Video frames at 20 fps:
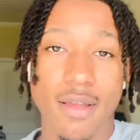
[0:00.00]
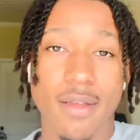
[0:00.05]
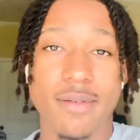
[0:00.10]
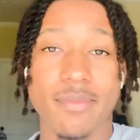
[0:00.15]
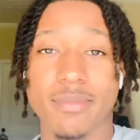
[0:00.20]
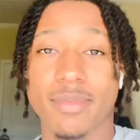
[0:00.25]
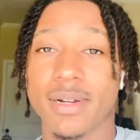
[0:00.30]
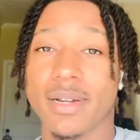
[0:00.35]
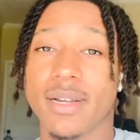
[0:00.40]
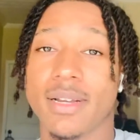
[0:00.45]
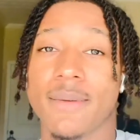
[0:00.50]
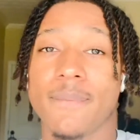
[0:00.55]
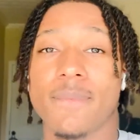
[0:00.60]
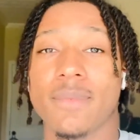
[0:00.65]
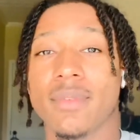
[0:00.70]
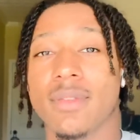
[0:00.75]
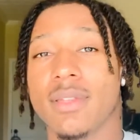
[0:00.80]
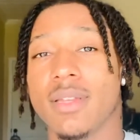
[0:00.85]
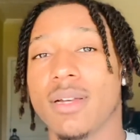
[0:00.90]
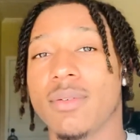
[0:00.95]
But
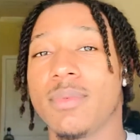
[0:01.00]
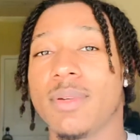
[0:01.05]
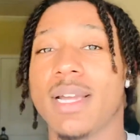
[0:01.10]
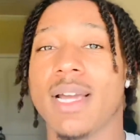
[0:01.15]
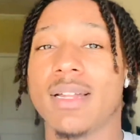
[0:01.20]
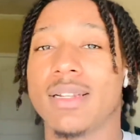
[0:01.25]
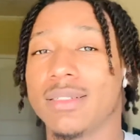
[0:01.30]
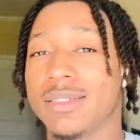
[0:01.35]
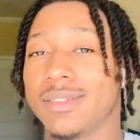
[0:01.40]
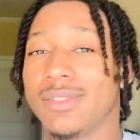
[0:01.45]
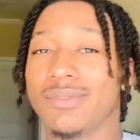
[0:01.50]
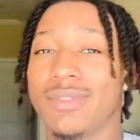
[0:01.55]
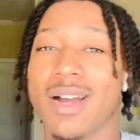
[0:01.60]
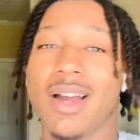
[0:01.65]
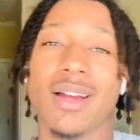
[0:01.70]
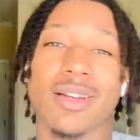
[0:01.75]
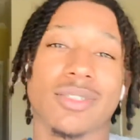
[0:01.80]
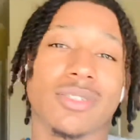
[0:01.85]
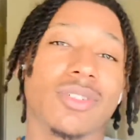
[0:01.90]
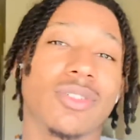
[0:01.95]
yeah, we got this little
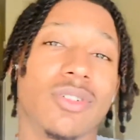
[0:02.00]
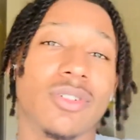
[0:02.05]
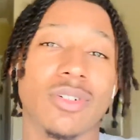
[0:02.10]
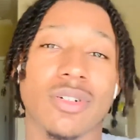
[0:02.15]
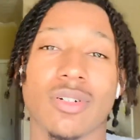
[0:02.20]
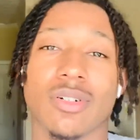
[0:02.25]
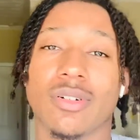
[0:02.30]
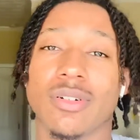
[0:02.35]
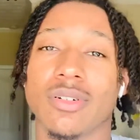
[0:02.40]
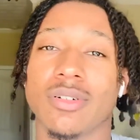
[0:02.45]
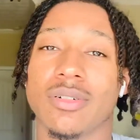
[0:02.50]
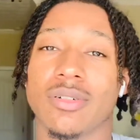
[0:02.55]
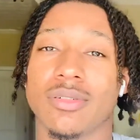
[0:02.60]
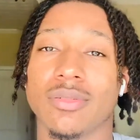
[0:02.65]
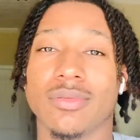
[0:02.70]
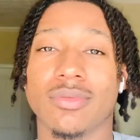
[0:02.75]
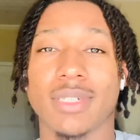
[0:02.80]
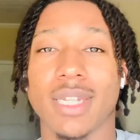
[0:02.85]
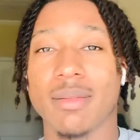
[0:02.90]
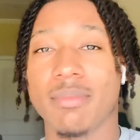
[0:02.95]
virus going on.
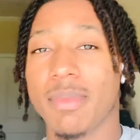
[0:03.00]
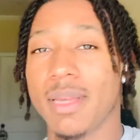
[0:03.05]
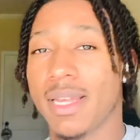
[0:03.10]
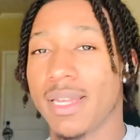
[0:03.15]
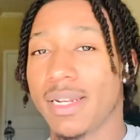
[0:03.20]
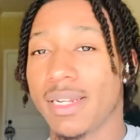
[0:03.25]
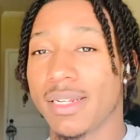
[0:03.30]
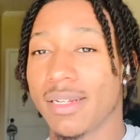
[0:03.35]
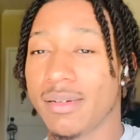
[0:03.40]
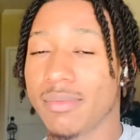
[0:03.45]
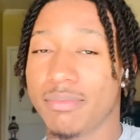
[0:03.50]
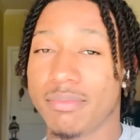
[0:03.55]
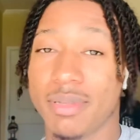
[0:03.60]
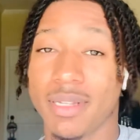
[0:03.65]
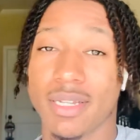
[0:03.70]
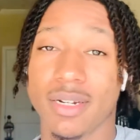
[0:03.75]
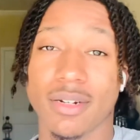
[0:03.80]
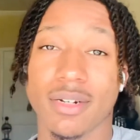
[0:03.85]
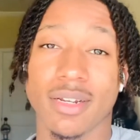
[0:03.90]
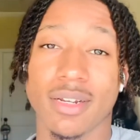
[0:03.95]
They're making it a
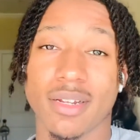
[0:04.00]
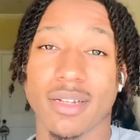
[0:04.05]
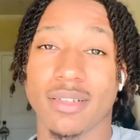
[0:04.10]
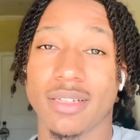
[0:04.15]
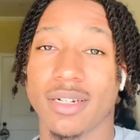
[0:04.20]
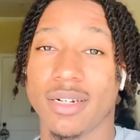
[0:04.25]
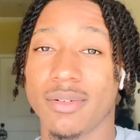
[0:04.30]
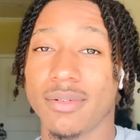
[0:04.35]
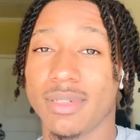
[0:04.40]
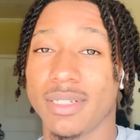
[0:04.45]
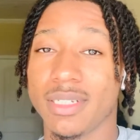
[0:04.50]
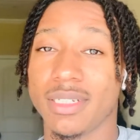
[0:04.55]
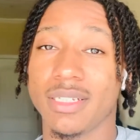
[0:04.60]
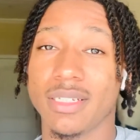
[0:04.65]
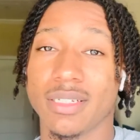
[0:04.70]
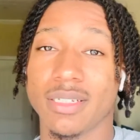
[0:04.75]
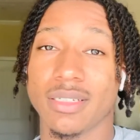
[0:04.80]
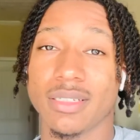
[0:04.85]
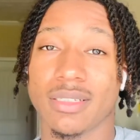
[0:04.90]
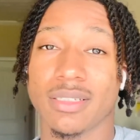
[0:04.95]
bigger deal than it really
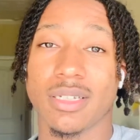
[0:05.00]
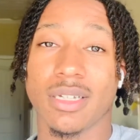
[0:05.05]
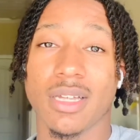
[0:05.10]
is.